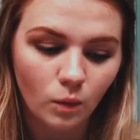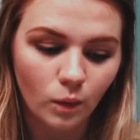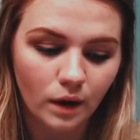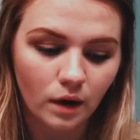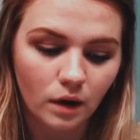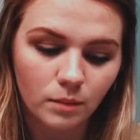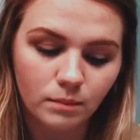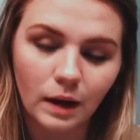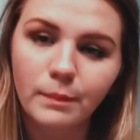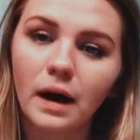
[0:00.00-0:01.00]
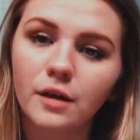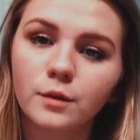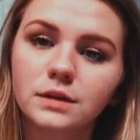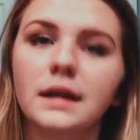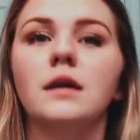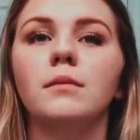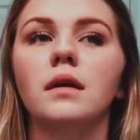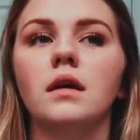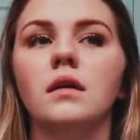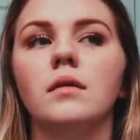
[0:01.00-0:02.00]
where my path will take
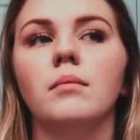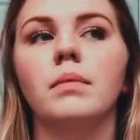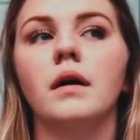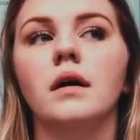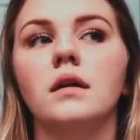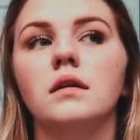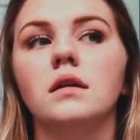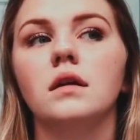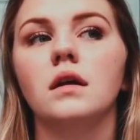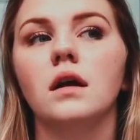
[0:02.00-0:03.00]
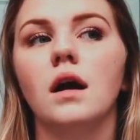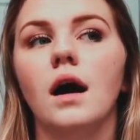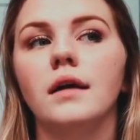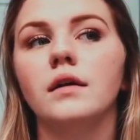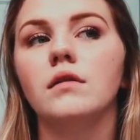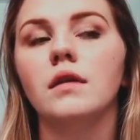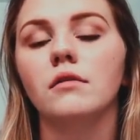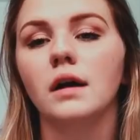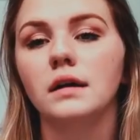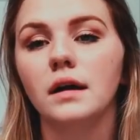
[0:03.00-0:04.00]
me, but I know
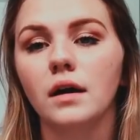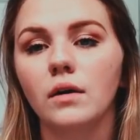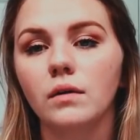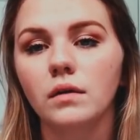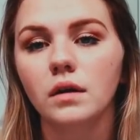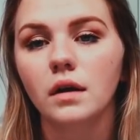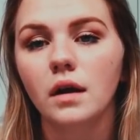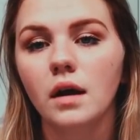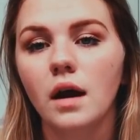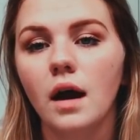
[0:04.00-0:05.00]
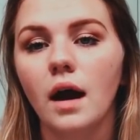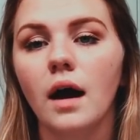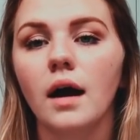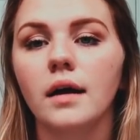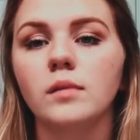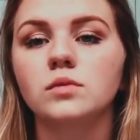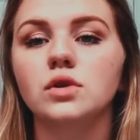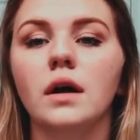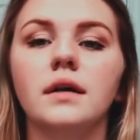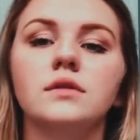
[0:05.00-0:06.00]
that right now I am
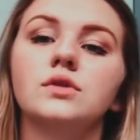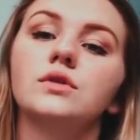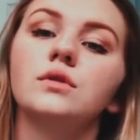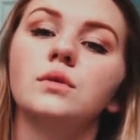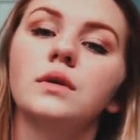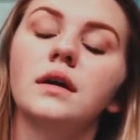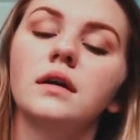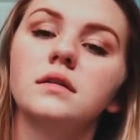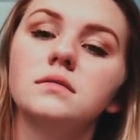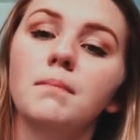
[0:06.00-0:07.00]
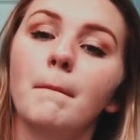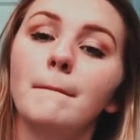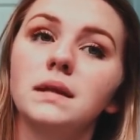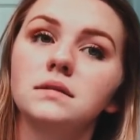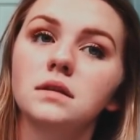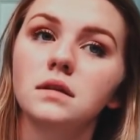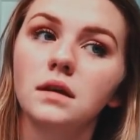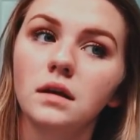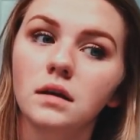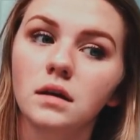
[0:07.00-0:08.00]
trying to get
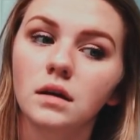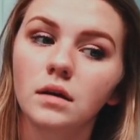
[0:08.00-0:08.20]
mentally